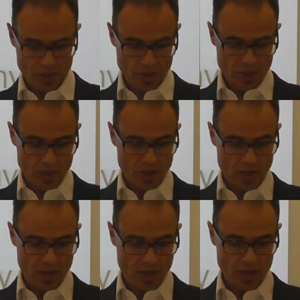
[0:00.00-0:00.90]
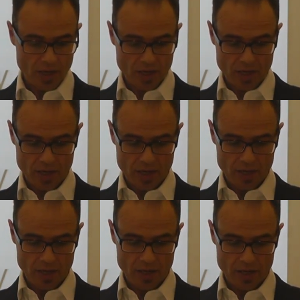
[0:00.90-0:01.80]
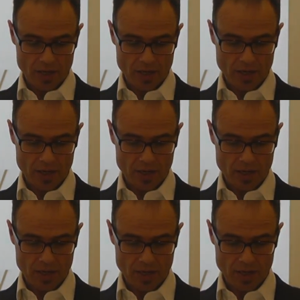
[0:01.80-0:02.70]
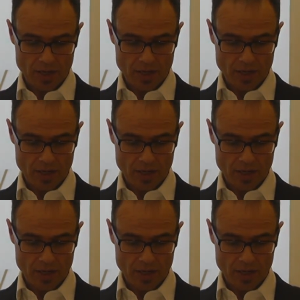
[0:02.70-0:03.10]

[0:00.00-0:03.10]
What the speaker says: No one is speaking in this clip.